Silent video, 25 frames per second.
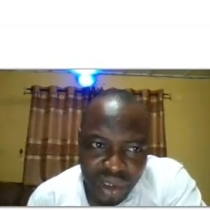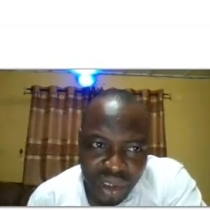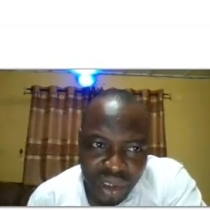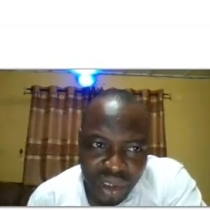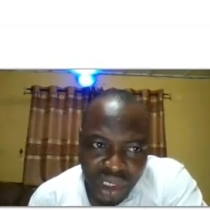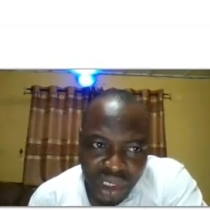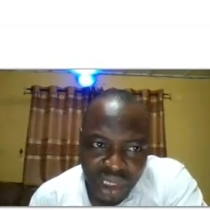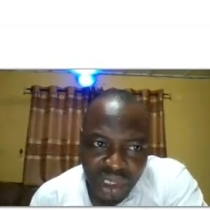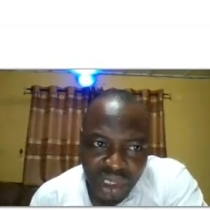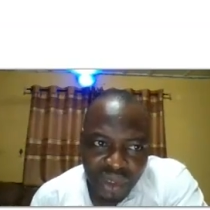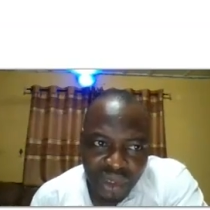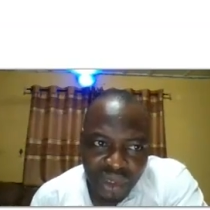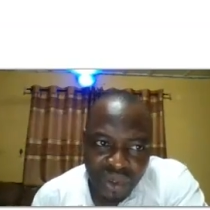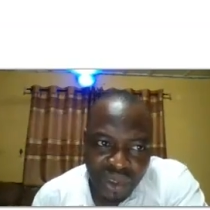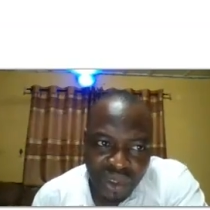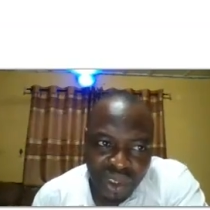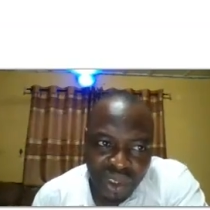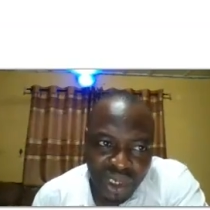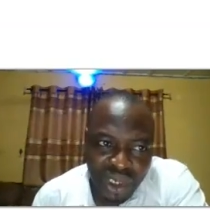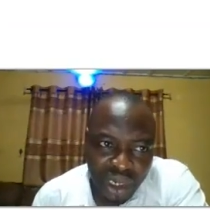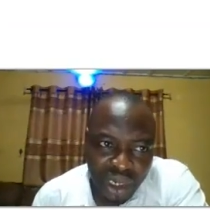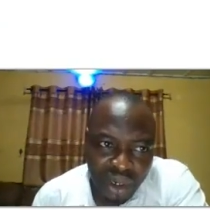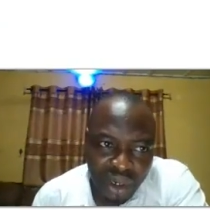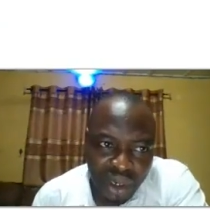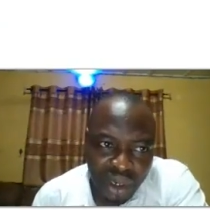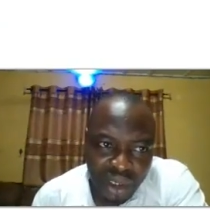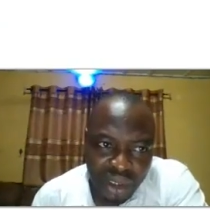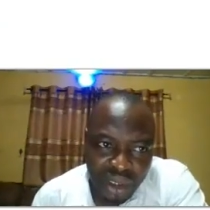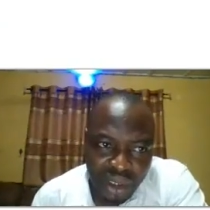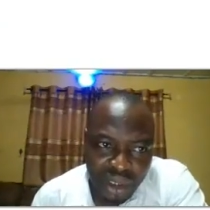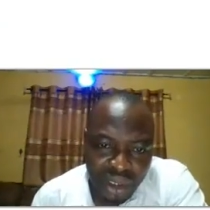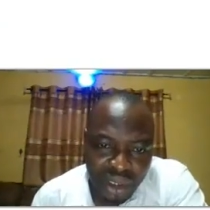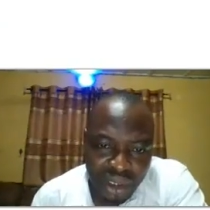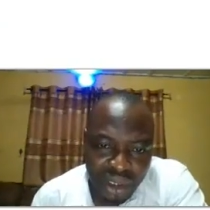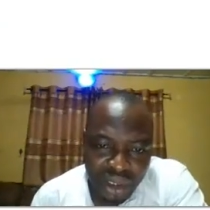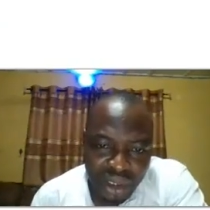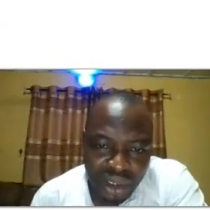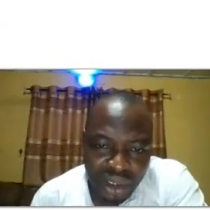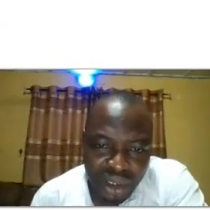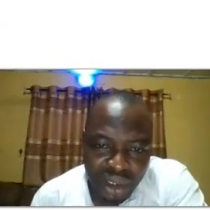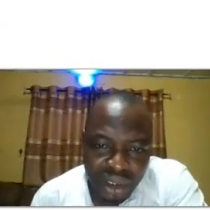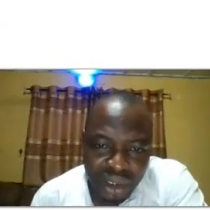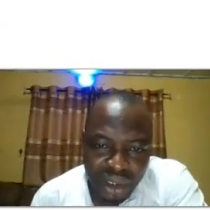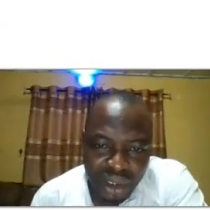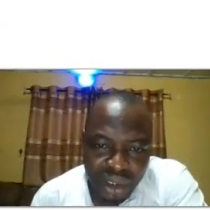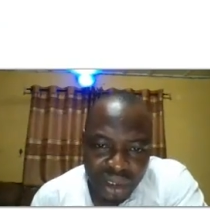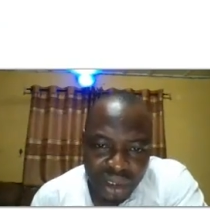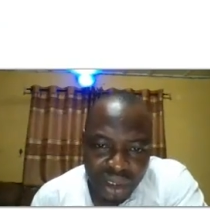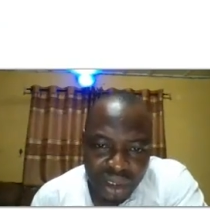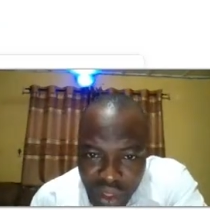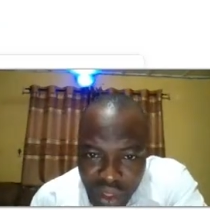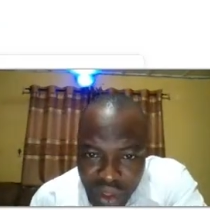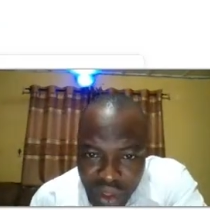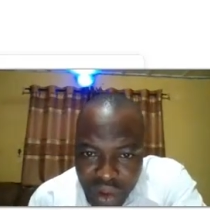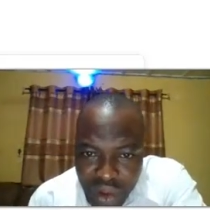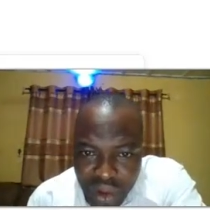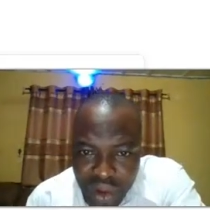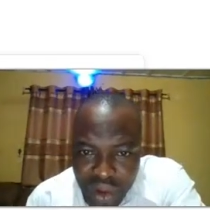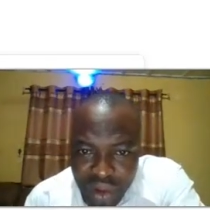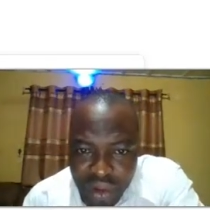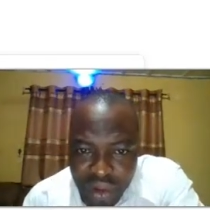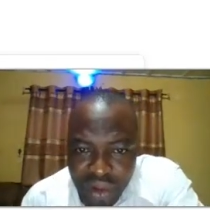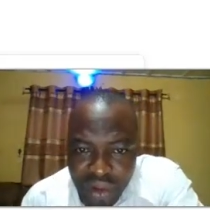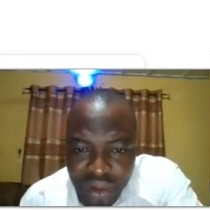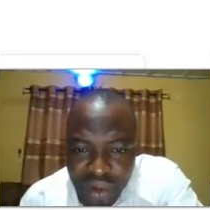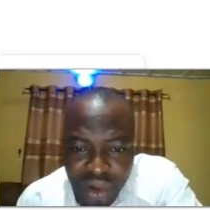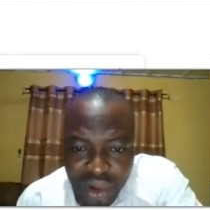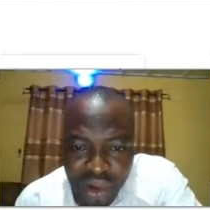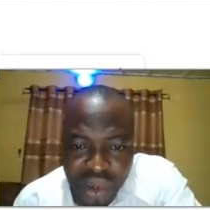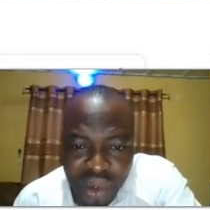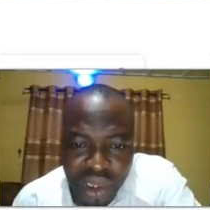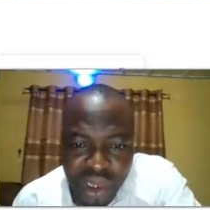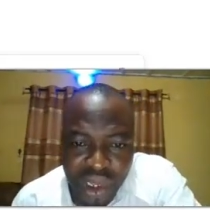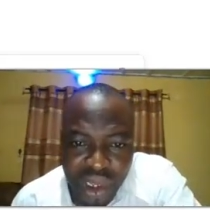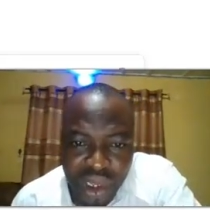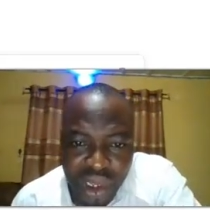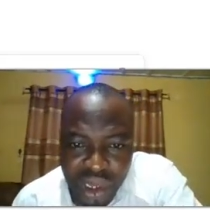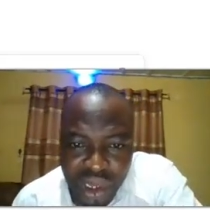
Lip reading: Still doing the analysis. Okay,